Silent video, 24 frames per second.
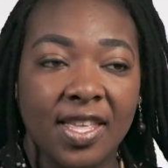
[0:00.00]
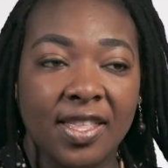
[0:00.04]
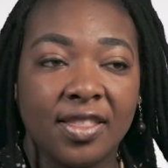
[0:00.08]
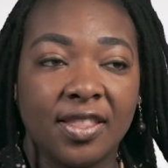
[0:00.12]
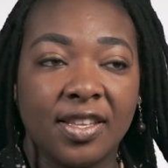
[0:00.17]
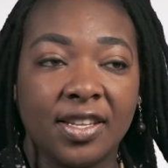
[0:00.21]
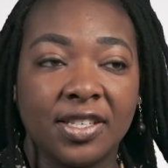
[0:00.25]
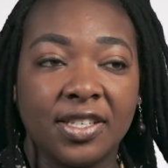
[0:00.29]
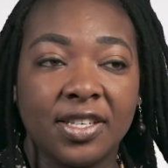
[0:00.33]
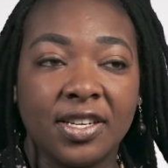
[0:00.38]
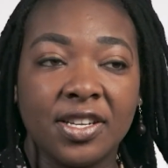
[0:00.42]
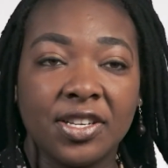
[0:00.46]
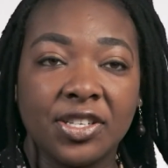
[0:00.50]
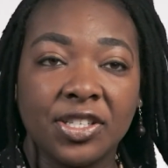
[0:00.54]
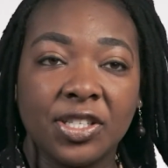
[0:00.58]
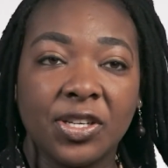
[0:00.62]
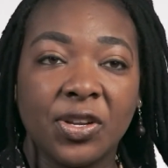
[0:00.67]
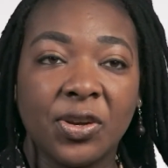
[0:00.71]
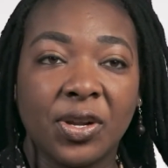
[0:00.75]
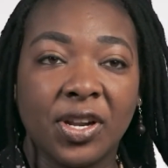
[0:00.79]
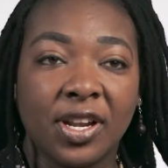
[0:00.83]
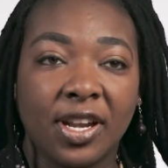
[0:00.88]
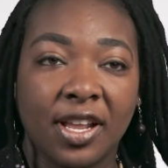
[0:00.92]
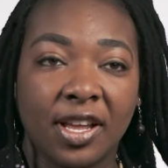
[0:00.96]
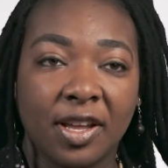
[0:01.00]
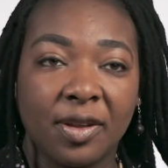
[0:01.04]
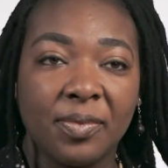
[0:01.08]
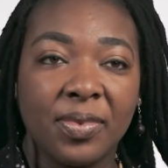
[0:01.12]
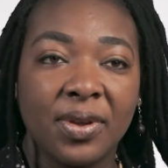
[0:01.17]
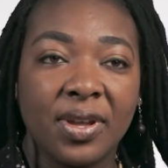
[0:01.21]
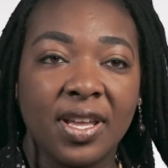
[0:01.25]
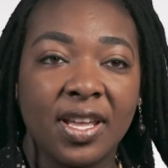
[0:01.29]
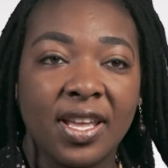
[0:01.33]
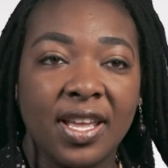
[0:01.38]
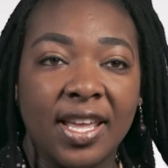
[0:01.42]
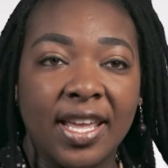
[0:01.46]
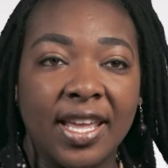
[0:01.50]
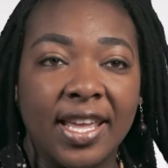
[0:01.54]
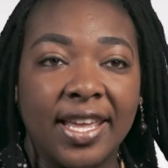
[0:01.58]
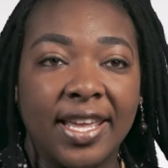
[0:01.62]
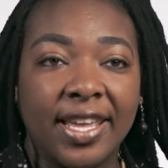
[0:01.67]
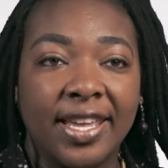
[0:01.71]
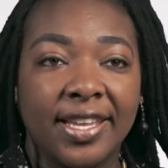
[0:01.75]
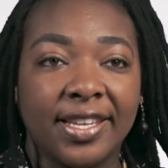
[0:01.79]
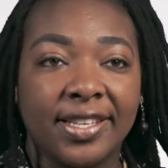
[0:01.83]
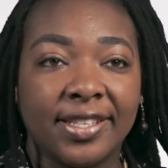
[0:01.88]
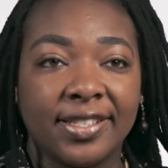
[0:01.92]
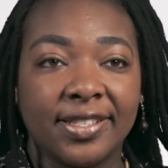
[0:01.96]
The International Club
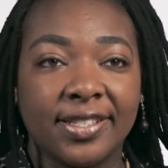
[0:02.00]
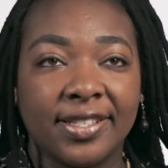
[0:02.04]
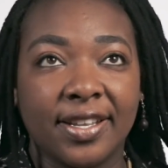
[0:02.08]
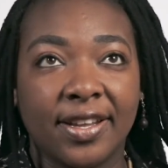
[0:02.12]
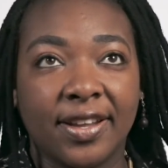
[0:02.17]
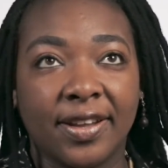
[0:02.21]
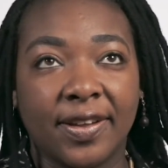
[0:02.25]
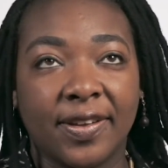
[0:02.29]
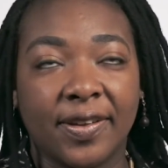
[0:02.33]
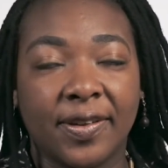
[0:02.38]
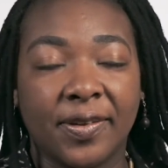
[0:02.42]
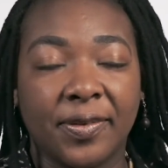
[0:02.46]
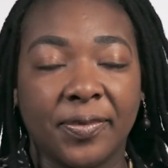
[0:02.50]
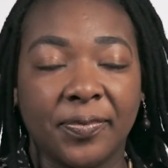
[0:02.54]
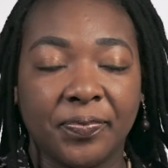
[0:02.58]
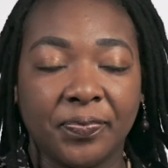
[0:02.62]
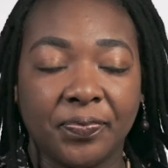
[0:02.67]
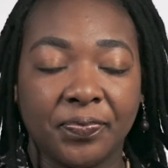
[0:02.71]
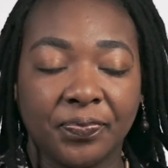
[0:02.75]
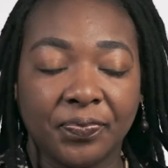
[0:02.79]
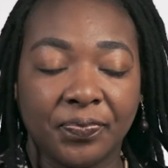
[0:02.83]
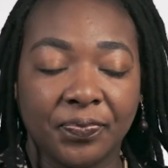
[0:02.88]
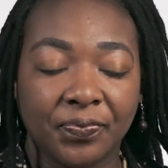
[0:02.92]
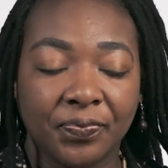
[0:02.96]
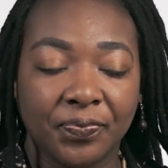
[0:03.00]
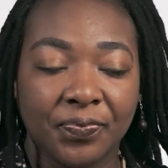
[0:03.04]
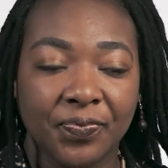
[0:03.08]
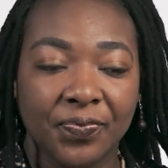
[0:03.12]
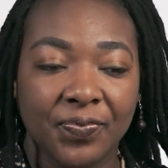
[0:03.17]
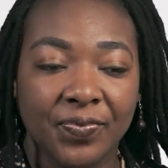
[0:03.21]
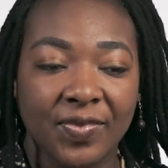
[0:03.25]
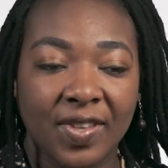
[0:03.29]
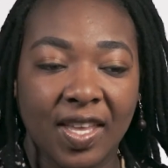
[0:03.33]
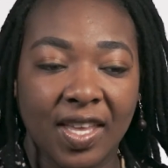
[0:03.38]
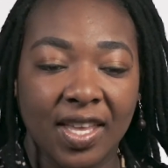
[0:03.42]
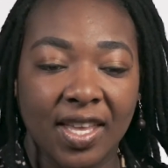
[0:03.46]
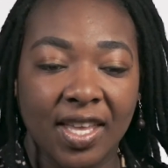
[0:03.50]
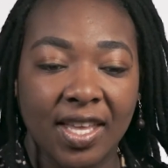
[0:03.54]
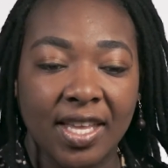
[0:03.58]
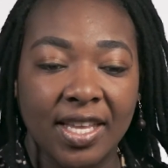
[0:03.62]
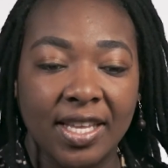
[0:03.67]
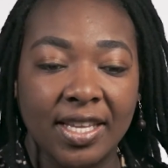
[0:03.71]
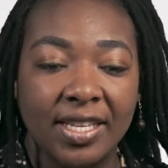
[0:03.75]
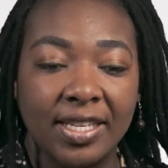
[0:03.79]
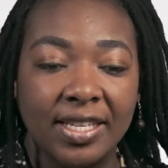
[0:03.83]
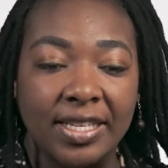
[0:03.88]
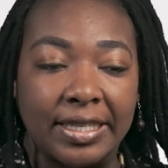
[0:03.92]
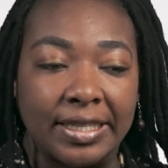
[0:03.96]
is um,
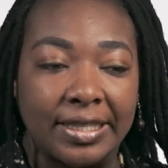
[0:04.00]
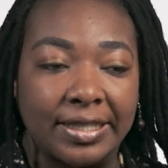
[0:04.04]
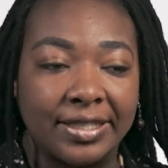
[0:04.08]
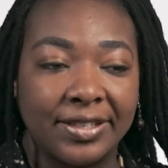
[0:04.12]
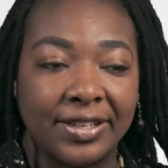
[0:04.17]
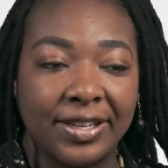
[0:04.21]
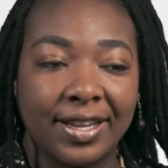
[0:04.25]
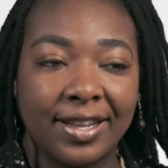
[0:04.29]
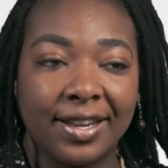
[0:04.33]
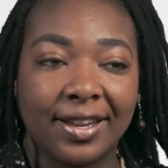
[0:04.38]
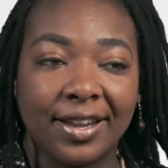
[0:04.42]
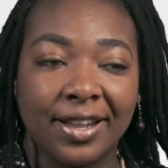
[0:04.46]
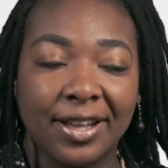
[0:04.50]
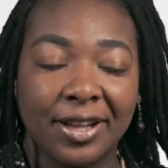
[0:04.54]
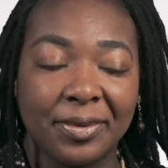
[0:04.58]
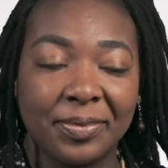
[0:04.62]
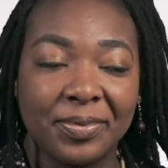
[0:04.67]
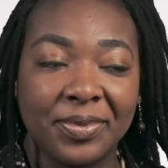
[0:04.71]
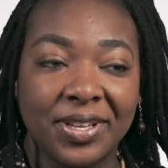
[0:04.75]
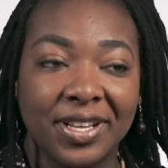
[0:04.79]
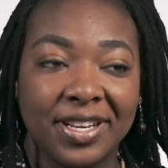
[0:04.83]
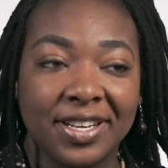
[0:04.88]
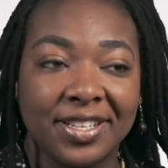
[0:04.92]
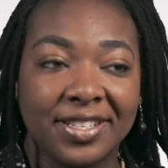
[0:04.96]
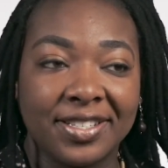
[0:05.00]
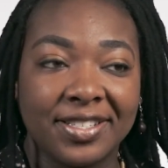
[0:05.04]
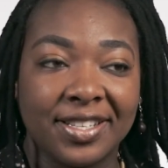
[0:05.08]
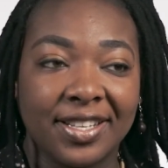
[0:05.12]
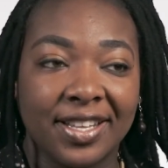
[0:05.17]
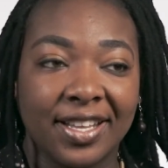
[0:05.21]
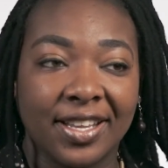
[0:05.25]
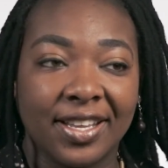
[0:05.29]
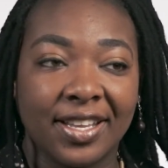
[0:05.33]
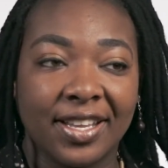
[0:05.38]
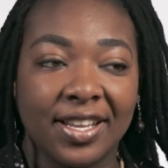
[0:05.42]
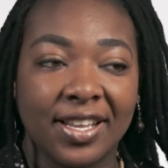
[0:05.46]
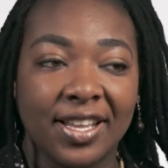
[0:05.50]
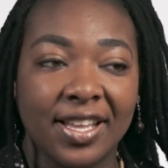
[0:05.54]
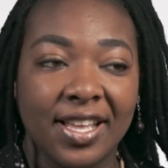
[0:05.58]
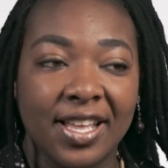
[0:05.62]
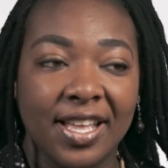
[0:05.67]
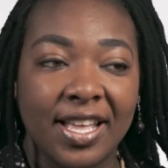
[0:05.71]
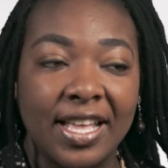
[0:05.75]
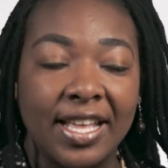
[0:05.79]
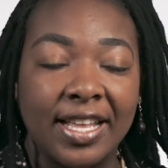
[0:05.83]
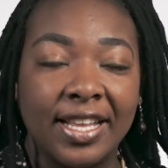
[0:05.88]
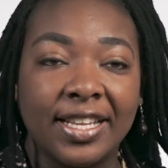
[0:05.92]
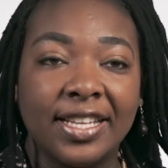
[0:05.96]
is a club that is like,
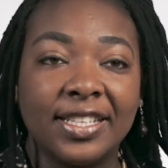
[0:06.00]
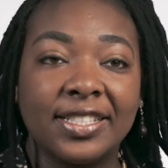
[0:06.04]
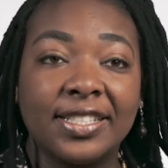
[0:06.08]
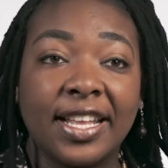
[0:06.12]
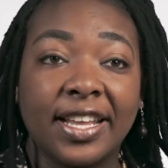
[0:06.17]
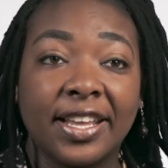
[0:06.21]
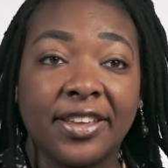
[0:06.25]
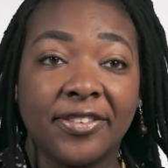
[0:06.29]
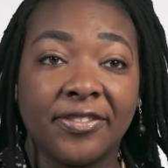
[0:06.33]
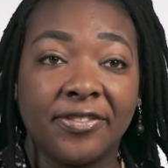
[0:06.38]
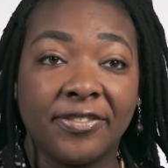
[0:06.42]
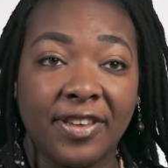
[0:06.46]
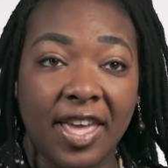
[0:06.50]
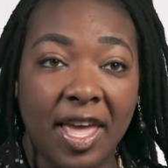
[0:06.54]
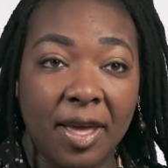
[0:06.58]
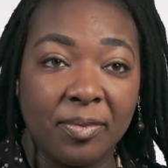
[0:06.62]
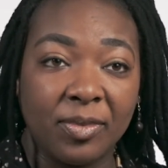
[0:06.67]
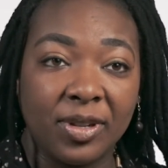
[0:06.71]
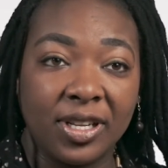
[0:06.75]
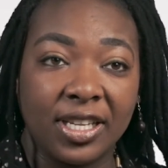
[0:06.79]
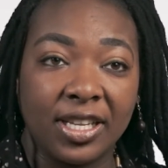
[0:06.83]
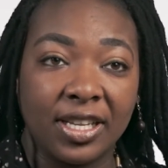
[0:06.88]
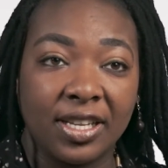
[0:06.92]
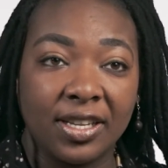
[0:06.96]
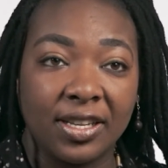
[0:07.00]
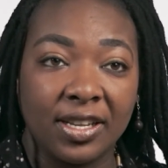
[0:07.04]
it's like a family